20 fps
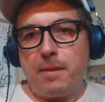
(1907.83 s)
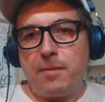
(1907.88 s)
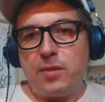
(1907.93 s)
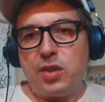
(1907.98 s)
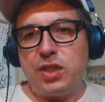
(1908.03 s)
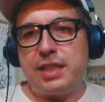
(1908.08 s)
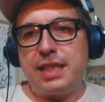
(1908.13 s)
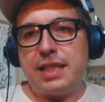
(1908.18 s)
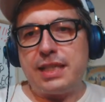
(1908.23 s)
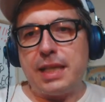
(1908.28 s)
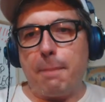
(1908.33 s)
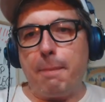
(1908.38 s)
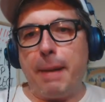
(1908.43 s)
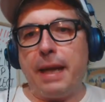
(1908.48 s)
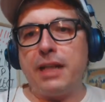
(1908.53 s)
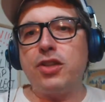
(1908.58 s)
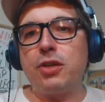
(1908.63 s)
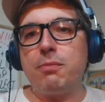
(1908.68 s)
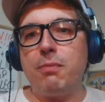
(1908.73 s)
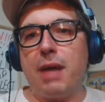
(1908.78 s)
She says, I
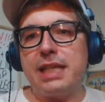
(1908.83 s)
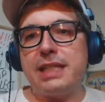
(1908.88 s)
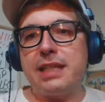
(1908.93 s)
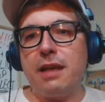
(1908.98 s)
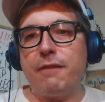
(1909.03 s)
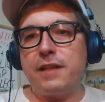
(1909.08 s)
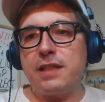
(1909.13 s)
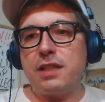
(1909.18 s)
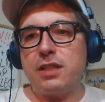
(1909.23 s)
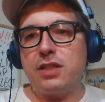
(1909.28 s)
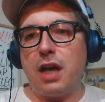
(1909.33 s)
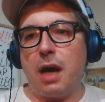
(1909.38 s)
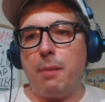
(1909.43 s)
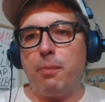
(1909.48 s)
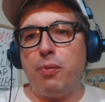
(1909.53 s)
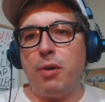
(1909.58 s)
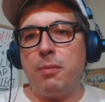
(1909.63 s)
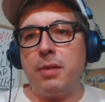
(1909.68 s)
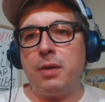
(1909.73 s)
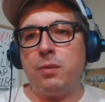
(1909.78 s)
pictured myself as the top
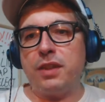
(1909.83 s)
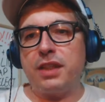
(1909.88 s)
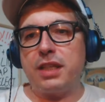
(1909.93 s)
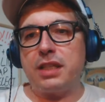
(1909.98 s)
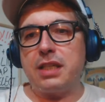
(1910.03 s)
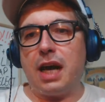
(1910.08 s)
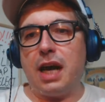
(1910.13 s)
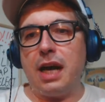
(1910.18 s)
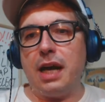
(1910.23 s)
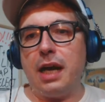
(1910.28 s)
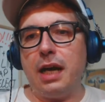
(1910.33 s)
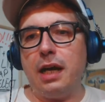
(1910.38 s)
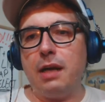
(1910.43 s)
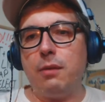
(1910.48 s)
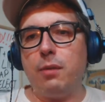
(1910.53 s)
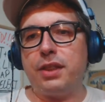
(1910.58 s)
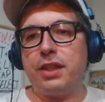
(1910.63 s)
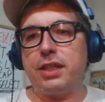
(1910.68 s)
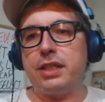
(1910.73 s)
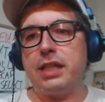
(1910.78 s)
woman with the tie,
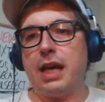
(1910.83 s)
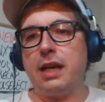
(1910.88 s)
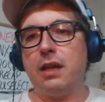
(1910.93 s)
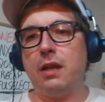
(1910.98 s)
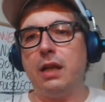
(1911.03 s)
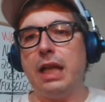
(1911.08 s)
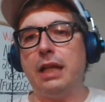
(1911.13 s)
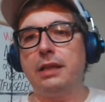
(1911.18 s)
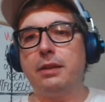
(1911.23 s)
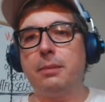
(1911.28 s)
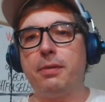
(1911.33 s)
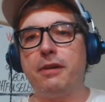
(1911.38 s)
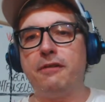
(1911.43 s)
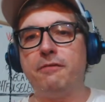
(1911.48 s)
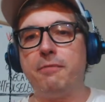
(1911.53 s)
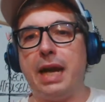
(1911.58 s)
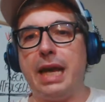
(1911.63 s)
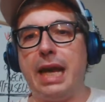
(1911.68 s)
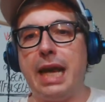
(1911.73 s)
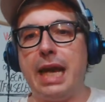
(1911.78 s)
with the title held above
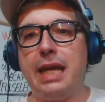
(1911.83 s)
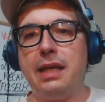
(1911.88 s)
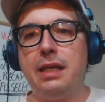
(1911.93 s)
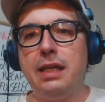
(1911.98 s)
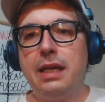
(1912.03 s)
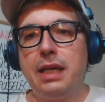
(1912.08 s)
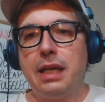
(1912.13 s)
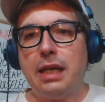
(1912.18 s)
my head.